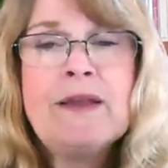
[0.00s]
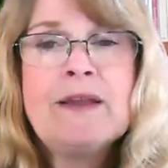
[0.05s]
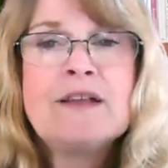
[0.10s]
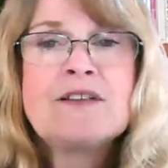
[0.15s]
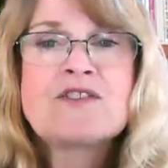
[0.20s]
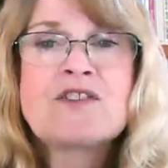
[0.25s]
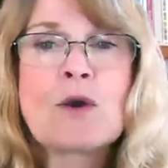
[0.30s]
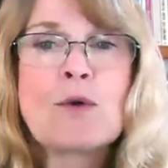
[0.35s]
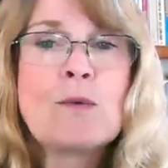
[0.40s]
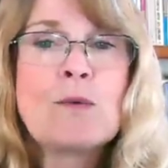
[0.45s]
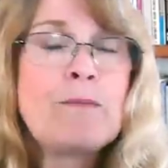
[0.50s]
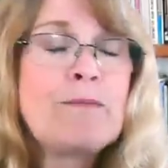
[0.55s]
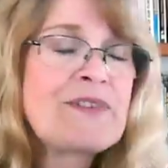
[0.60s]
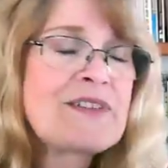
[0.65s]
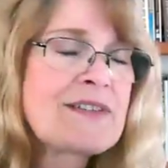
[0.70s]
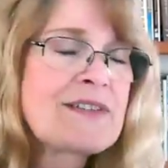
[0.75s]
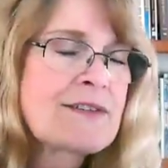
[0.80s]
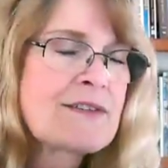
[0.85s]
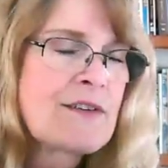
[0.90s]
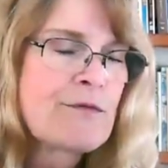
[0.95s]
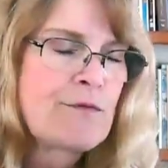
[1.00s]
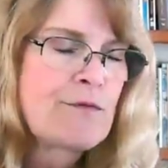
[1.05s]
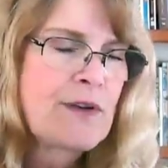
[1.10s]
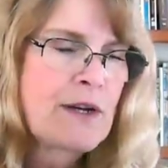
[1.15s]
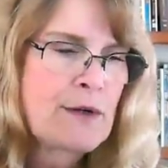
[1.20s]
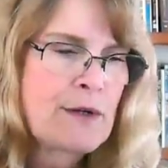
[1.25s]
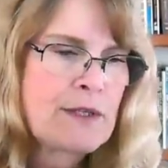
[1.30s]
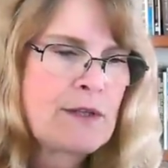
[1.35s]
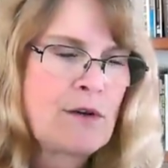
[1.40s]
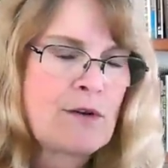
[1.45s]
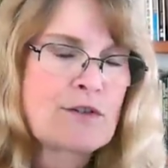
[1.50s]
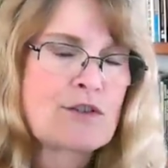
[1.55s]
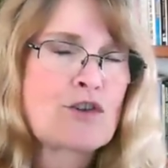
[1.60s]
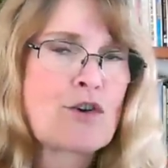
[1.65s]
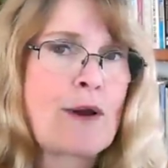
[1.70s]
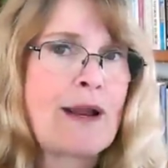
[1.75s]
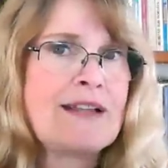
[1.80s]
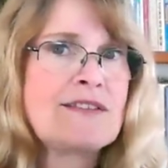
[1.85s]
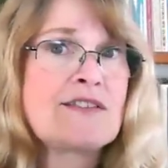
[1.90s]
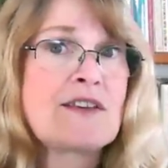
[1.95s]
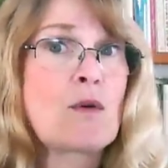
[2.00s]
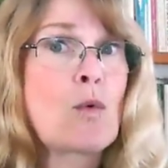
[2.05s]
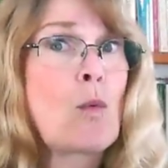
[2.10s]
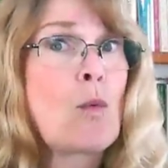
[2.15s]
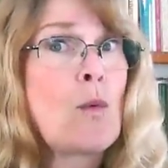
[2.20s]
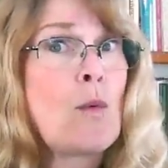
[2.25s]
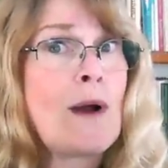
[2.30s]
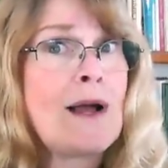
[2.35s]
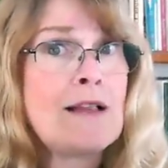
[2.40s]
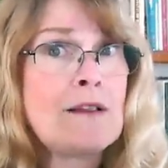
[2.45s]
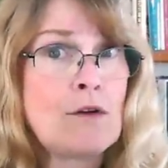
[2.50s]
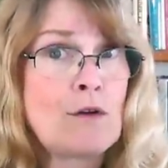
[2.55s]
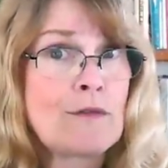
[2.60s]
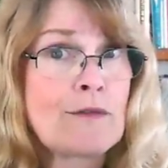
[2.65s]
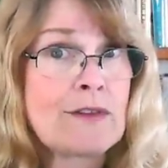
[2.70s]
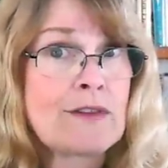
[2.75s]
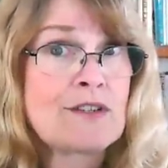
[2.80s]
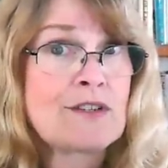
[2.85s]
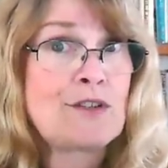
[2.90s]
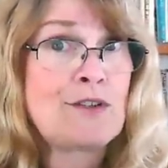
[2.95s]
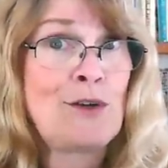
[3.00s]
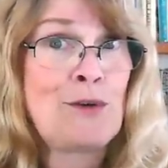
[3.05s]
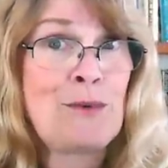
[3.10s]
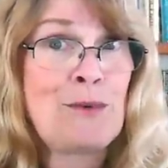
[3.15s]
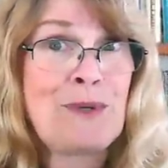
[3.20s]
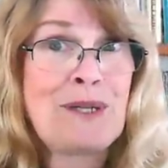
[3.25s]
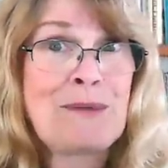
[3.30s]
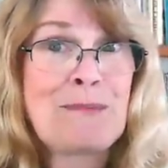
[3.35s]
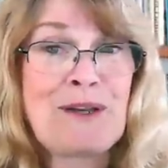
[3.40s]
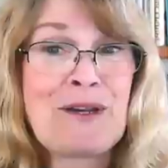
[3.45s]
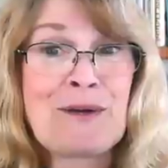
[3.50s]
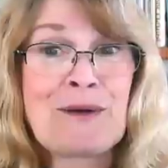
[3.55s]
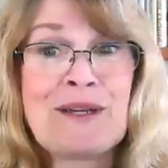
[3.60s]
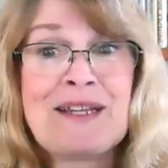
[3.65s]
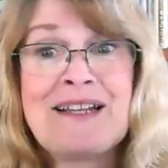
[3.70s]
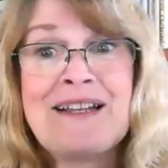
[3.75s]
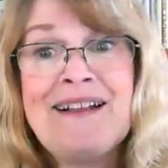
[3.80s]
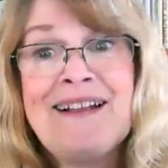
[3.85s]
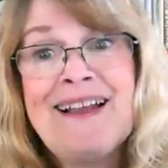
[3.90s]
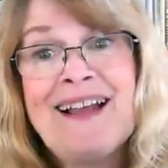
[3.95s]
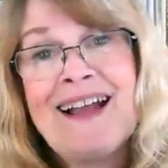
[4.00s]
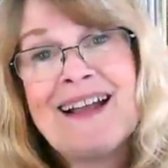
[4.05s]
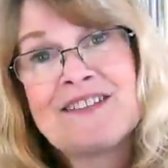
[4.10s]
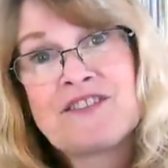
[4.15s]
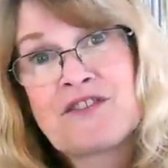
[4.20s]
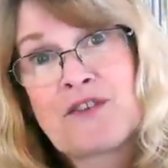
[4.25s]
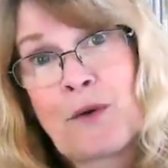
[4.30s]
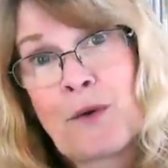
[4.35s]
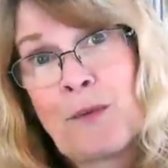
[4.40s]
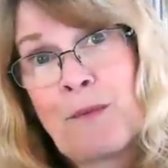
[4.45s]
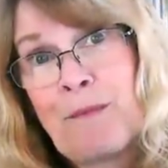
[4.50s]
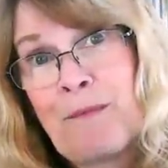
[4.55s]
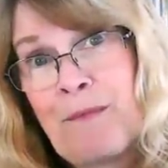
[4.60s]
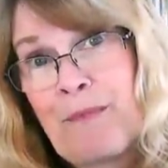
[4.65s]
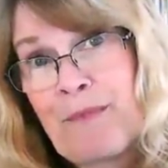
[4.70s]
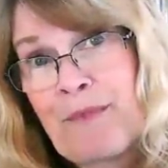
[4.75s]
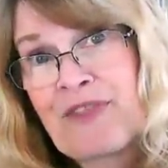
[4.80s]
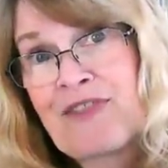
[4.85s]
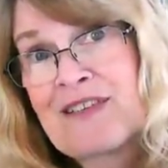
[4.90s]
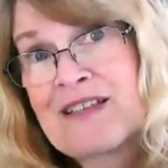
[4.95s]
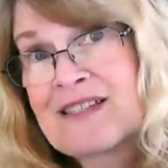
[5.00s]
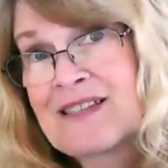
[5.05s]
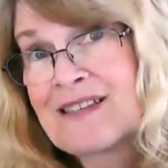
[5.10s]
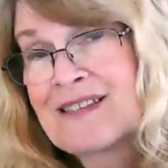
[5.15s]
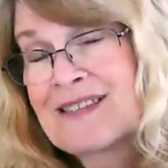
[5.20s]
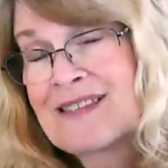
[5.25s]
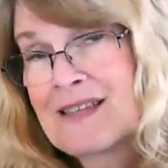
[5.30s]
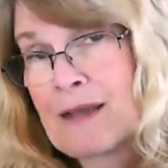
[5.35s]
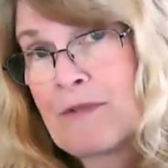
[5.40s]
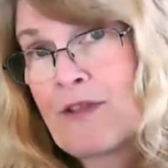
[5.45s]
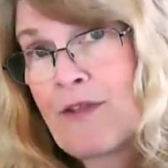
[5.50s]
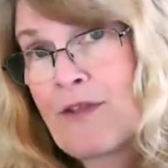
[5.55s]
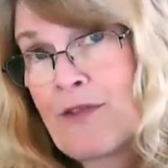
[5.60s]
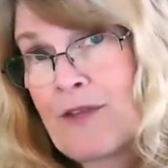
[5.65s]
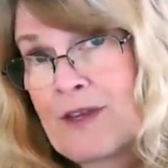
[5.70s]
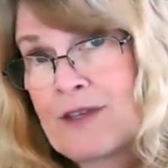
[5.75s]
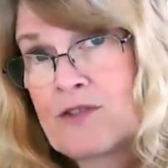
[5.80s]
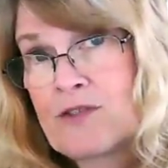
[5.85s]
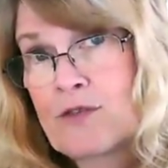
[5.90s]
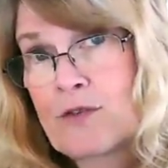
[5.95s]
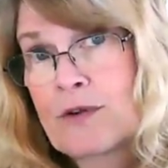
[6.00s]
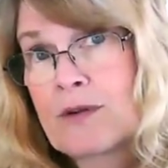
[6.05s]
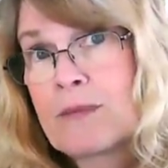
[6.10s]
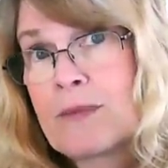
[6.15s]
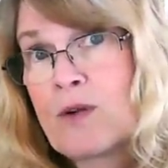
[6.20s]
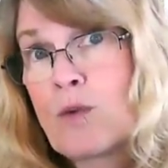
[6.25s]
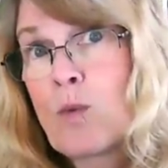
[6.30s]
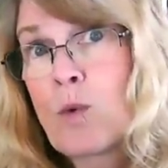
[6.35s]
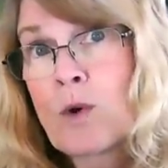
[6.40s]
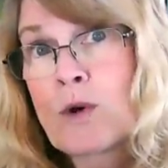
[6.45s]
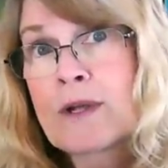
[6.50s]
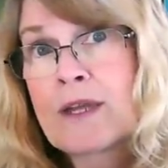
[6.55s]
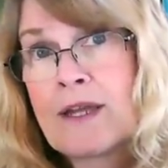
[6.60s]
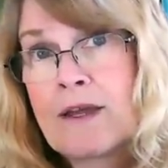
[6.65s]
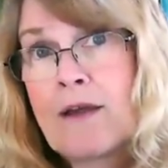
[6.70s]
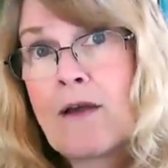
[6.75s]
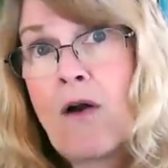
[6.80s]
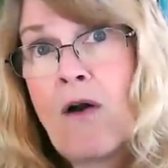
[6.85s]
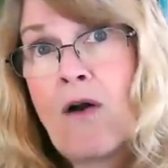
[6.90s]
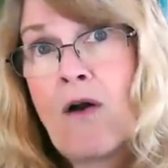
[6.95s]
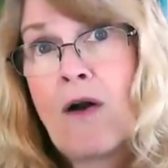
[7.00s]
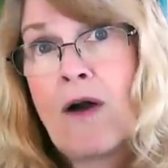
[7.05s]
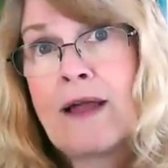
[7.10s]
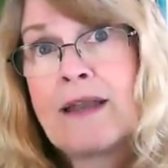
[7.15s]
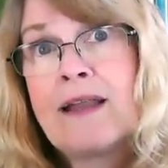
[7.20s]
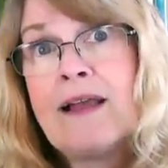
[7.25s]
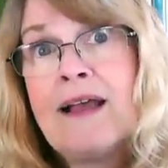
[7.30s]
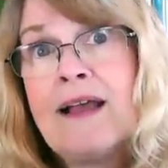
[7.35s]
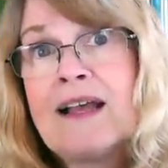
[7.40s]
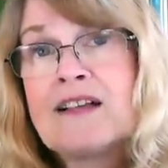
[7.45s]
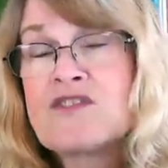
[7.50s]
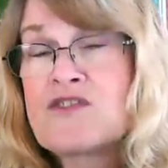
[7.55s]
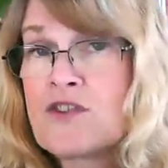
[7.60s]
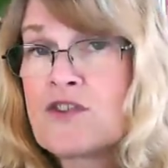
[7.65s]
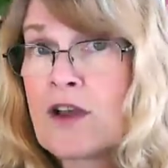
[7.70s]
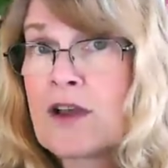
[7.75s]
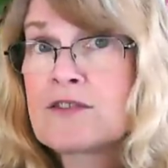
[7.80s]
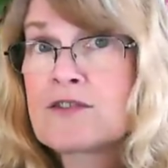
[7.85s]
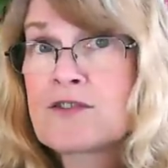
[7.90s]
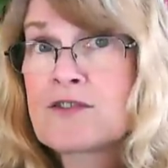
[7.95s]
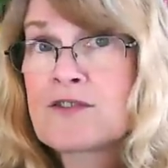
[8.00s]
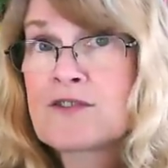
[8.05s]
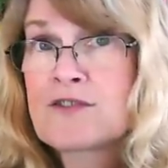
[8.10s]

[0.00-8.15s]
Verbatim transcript: so this is a very long transit well over this two week period and so but this is some of the things you're going to be working on just